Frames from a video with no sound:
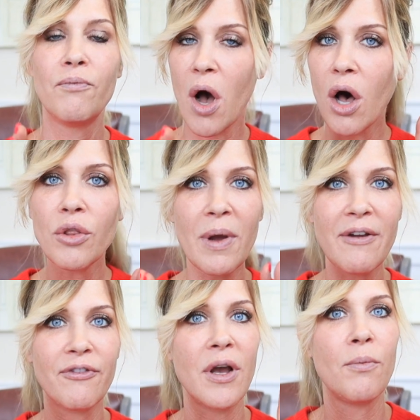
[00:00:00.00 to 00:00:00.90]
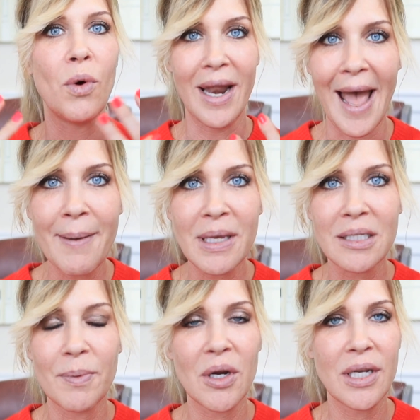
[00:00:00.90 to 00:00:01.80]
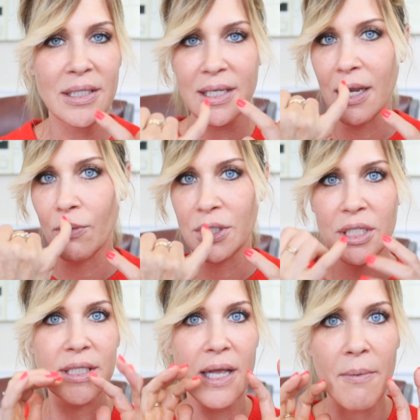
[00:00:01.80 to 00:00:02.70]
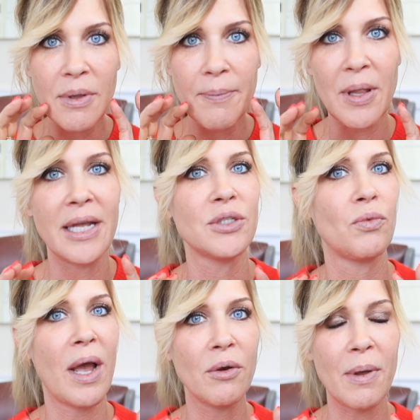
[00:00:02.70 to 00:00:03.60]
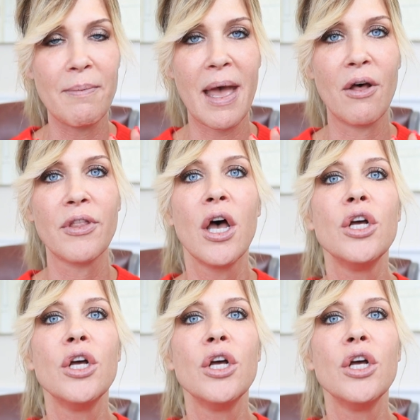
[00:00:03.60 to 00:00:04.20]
all the way from what I'm experiencing, which is some lip lines around my mouth,